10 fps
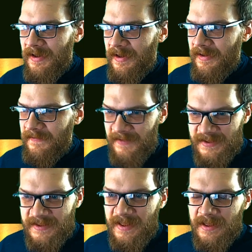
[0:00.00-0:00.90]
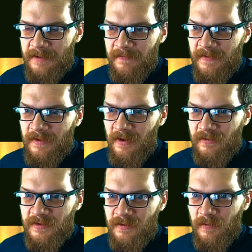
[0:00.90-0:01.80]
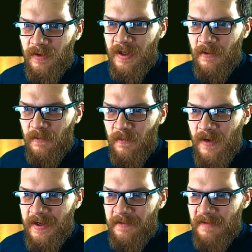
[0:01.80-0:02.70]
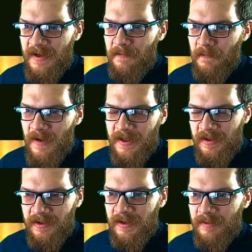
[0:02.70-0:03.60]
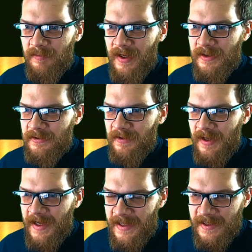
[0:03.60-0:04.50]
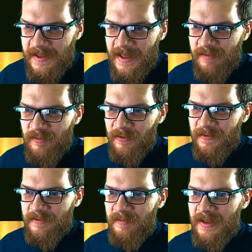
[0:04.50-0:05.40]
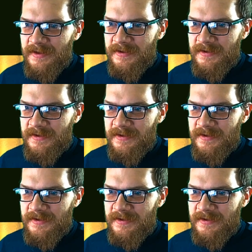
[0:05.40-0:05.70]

This setup with Ghost will have very, very, very little impact on any game mode that matters.